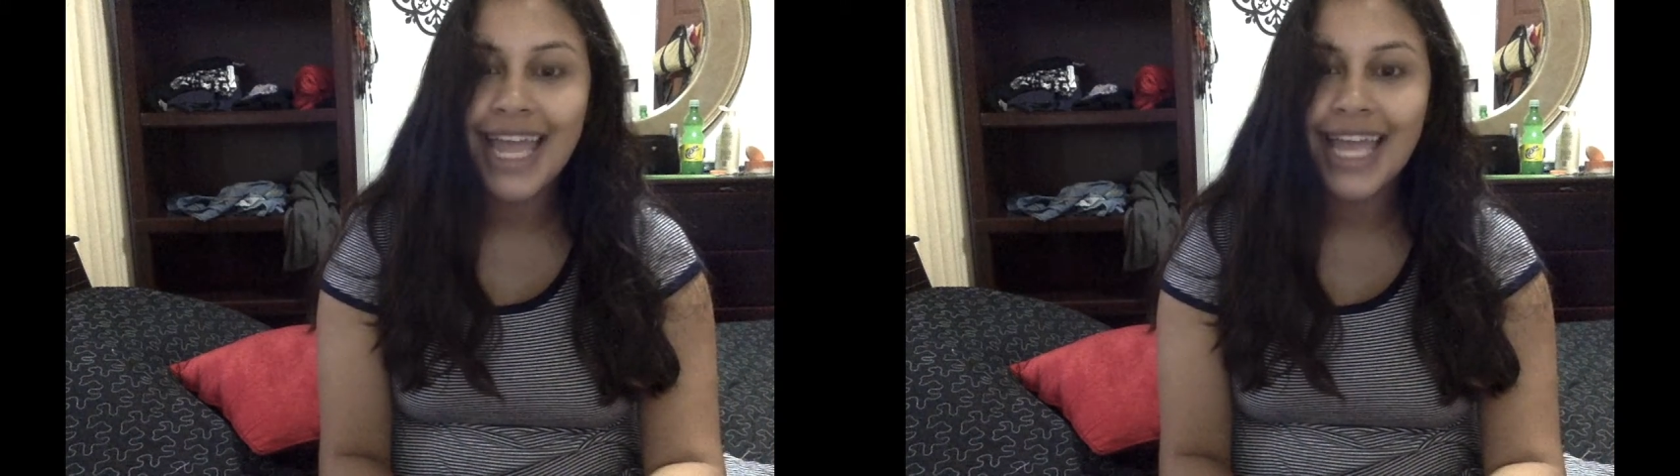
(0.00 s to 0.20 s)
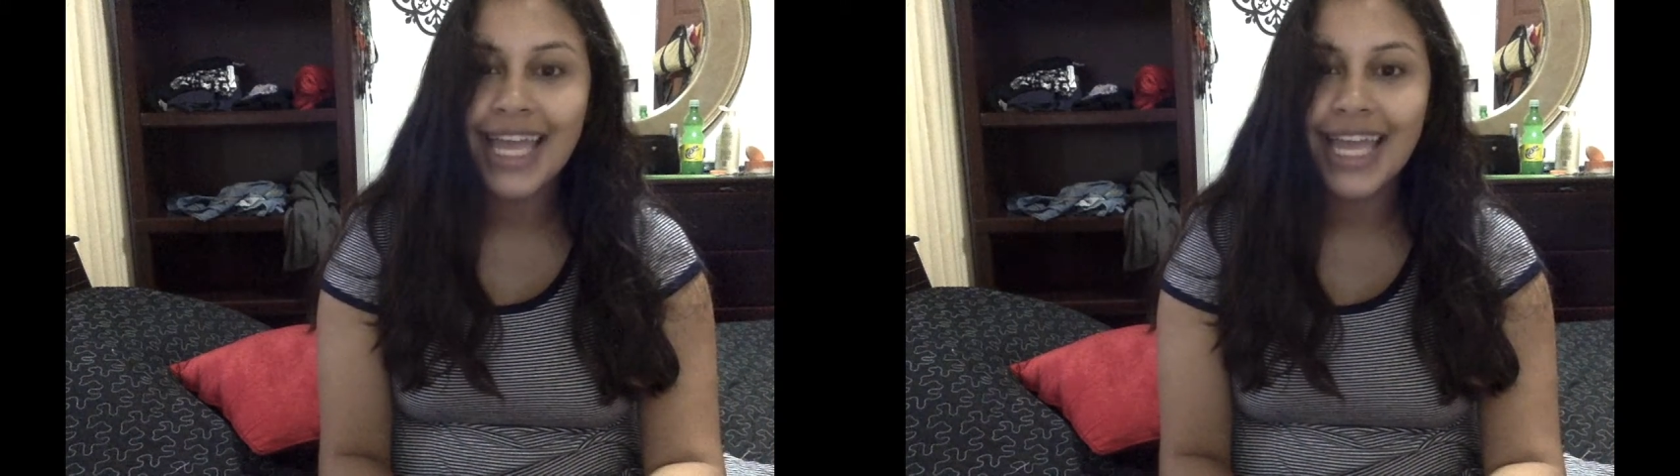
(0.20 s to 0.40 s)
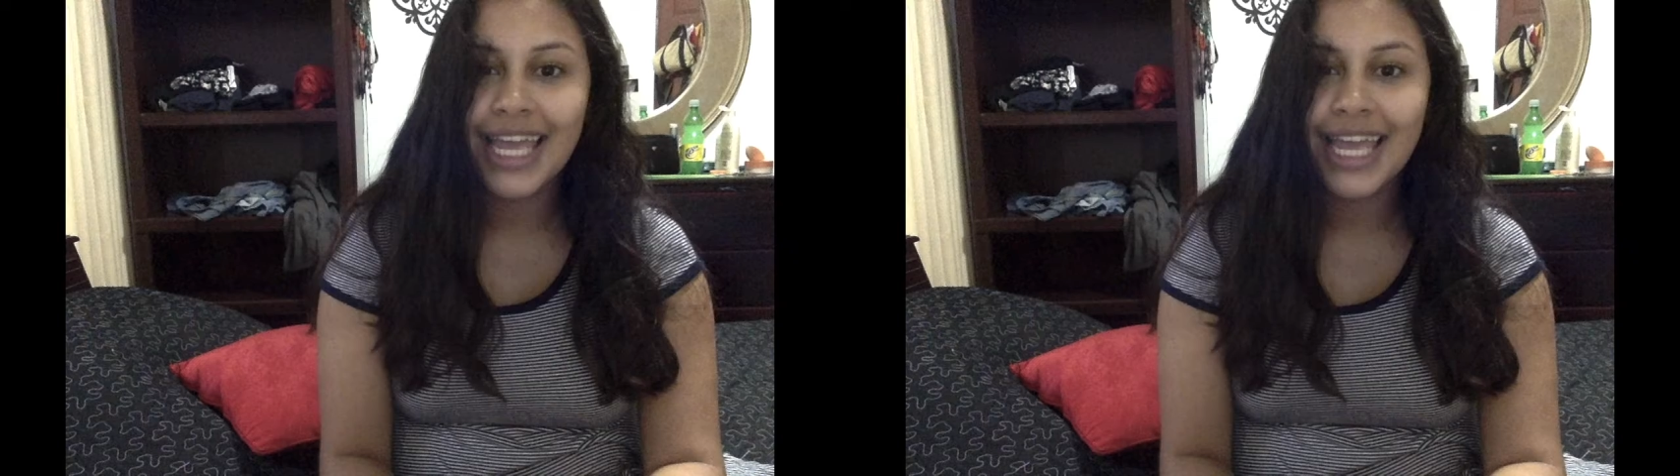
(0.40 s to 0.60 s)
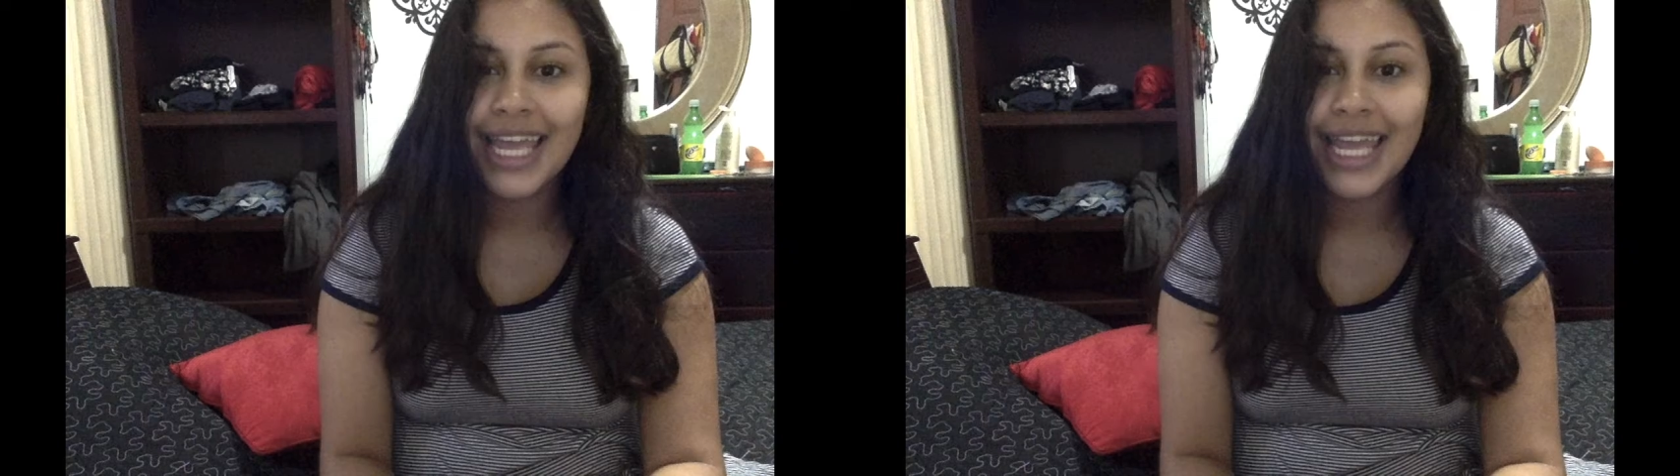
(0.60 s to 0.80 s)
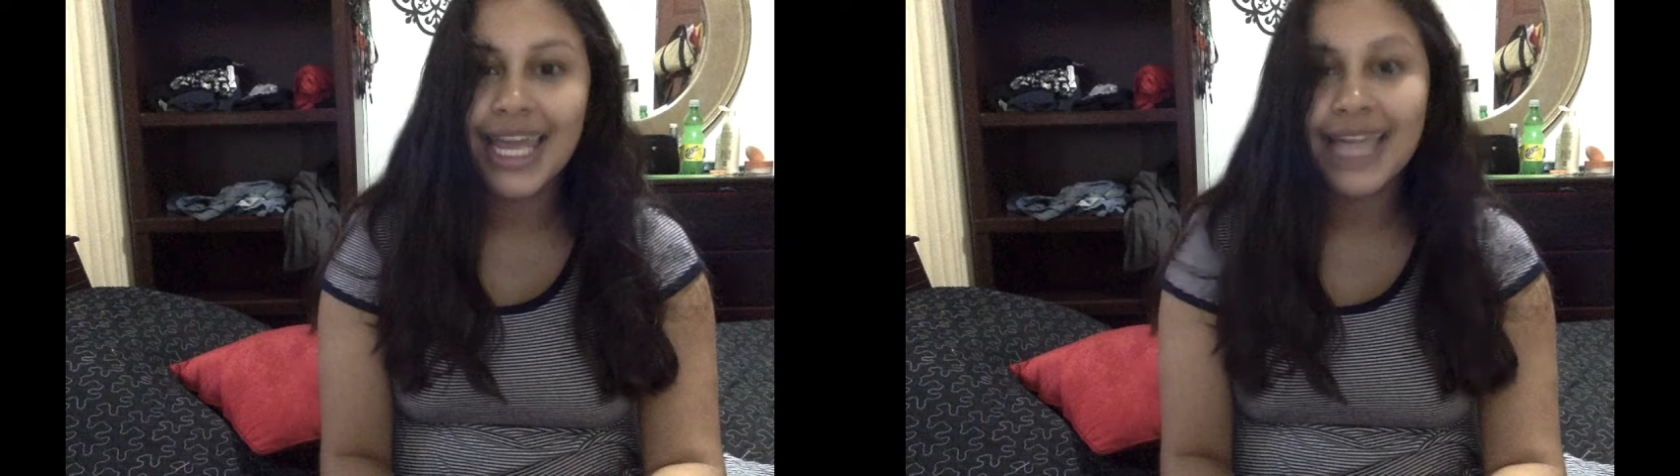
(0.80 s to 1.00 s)

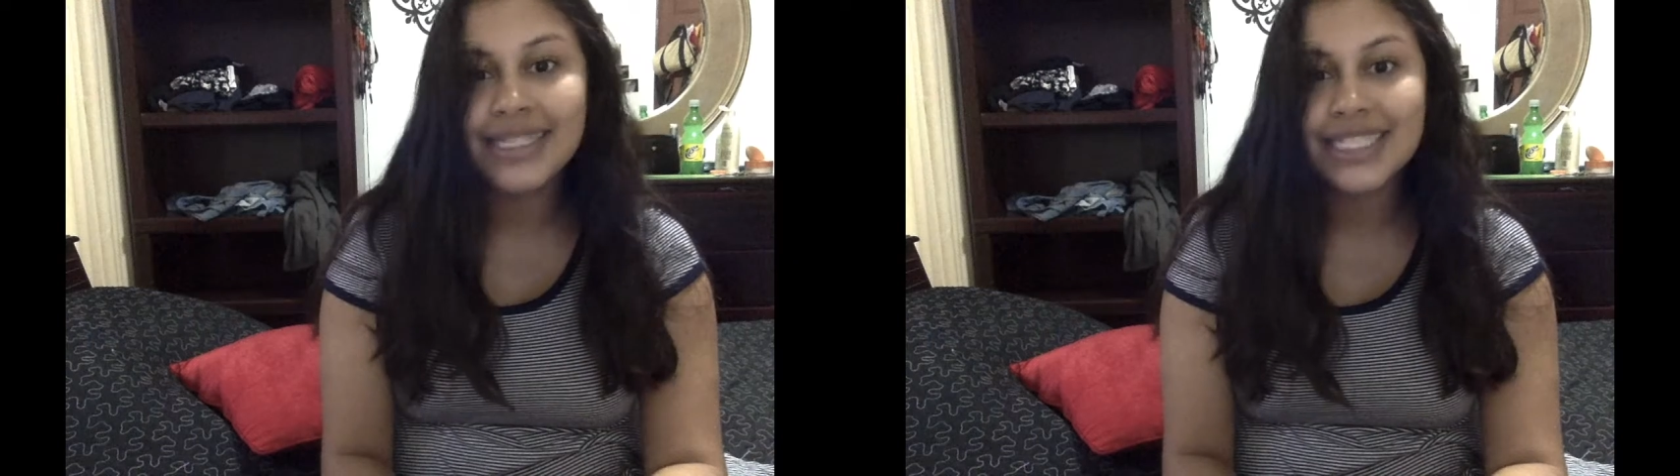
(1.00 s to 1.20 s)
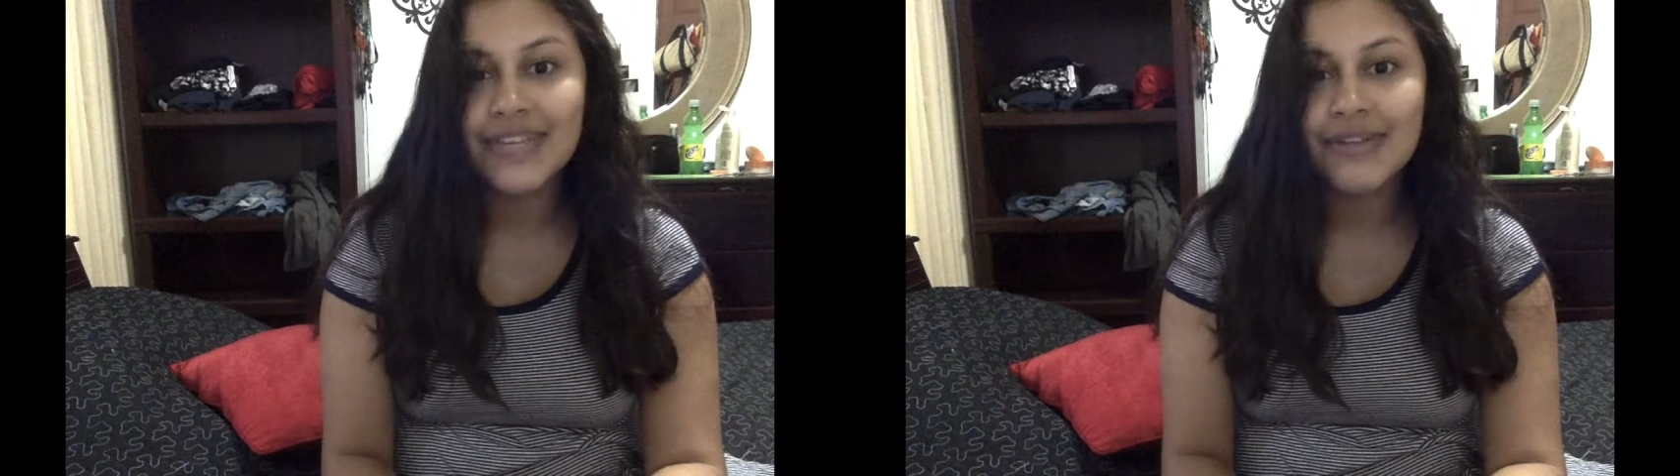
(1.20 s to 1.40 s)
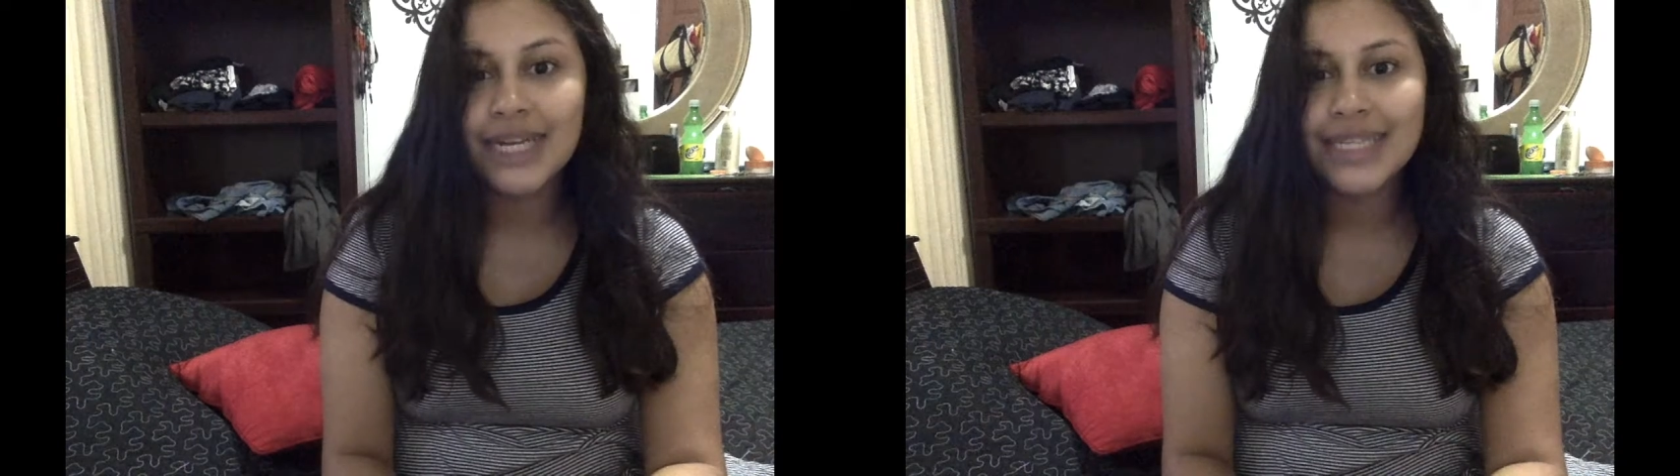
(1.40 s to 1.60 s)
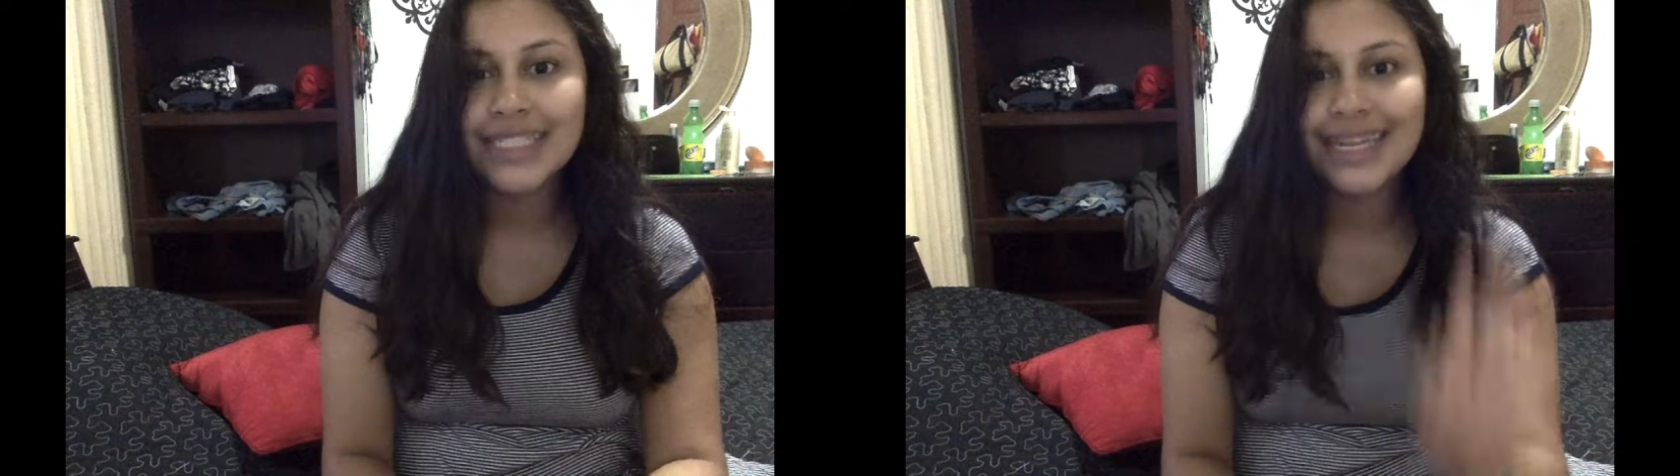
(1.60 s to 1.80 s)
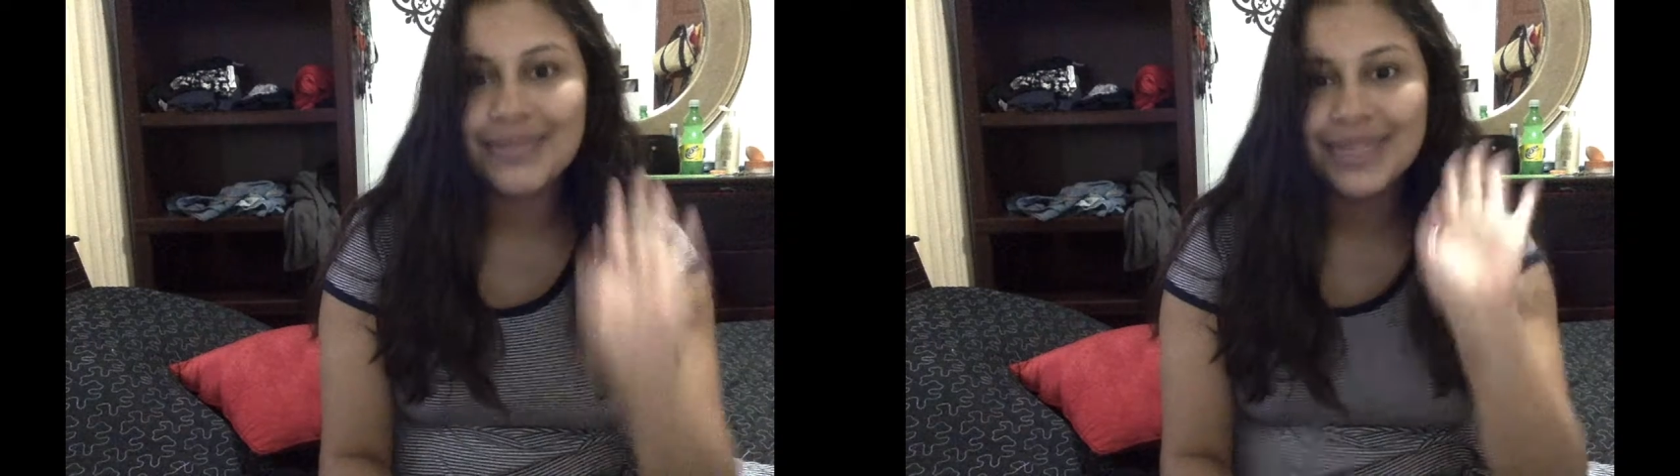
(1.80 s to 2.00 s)
and I'll see you next time.